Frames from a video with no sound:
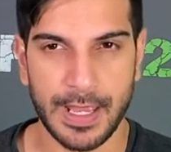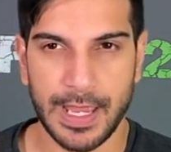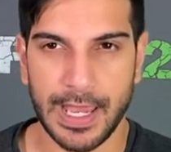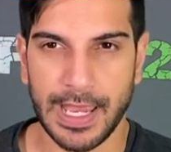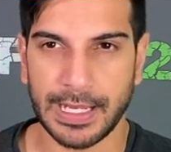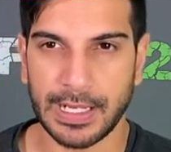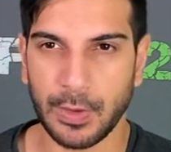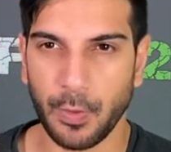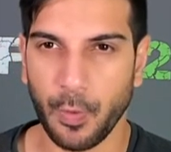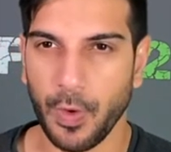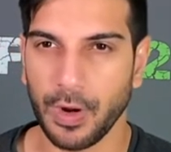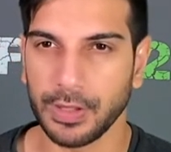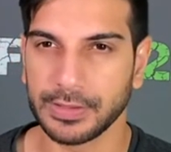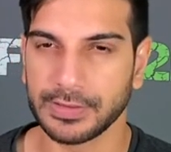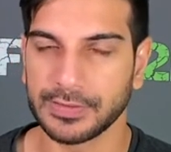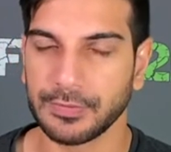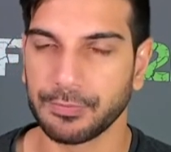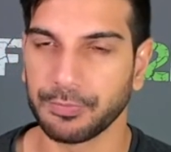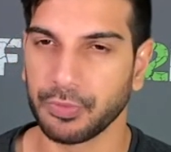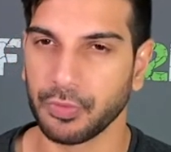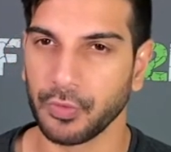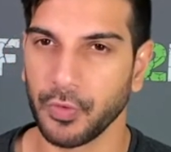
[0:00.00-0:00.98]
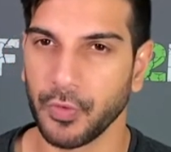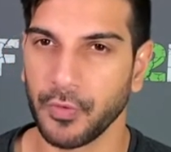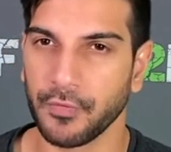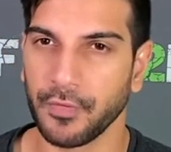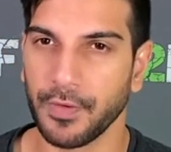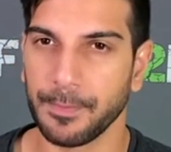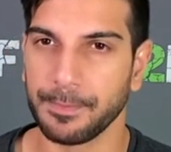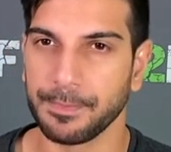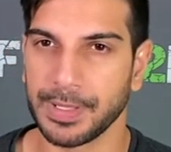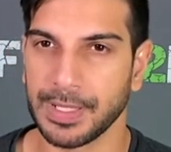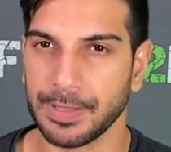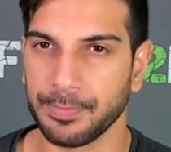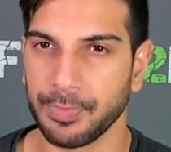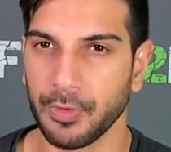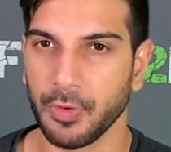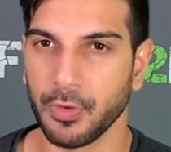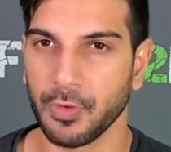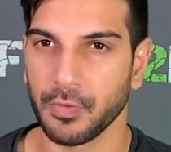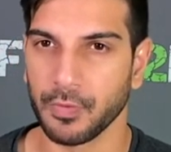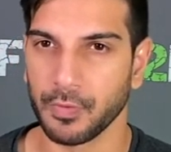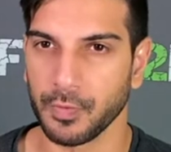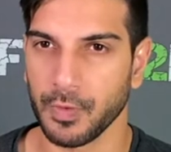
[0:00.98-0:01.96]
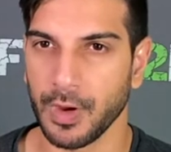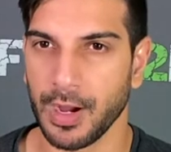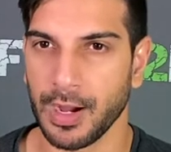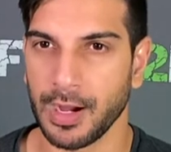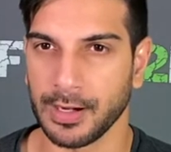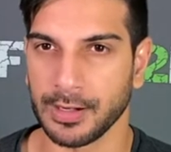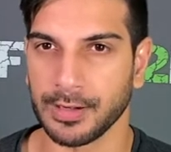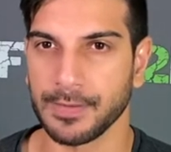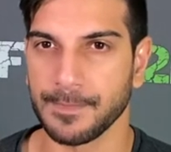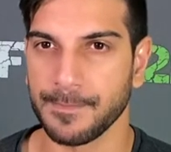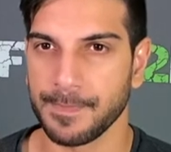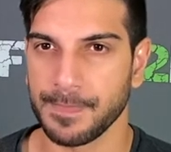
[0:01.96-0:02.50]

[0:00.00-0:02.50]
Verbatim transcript: and he wanted to prove people wrong